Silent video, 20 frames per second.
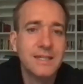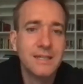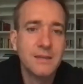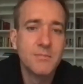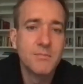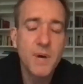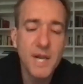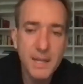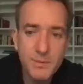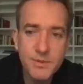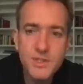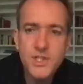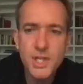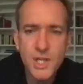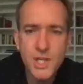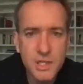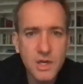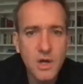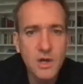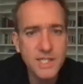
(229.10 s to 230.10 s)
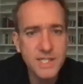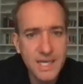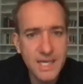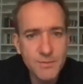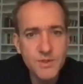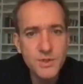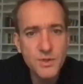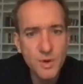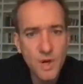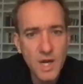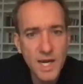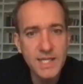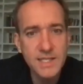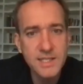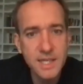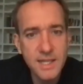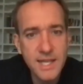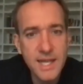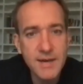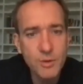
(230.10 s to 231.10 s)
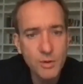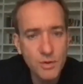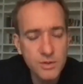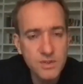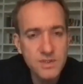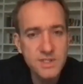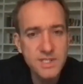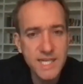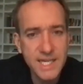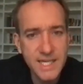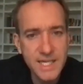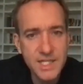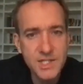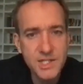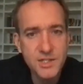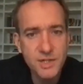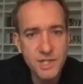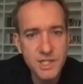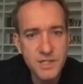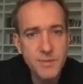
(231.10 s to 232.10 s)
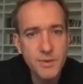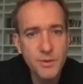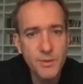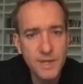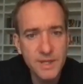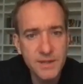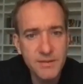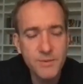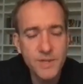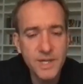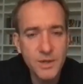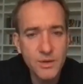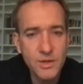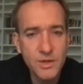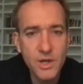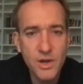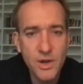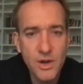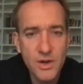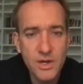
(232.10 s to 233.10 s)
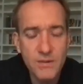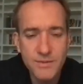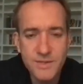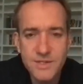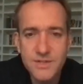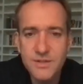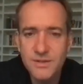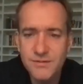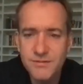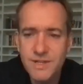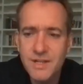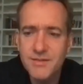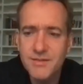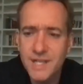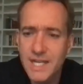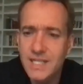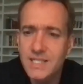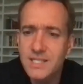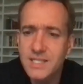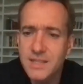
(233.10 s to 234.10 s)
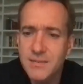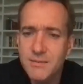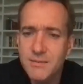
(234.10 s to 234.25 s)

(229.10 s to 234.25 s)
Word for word: but it was good. Lockdown was all right, and they're all teenagers. We all got on. It was sort of lovely, actually. It was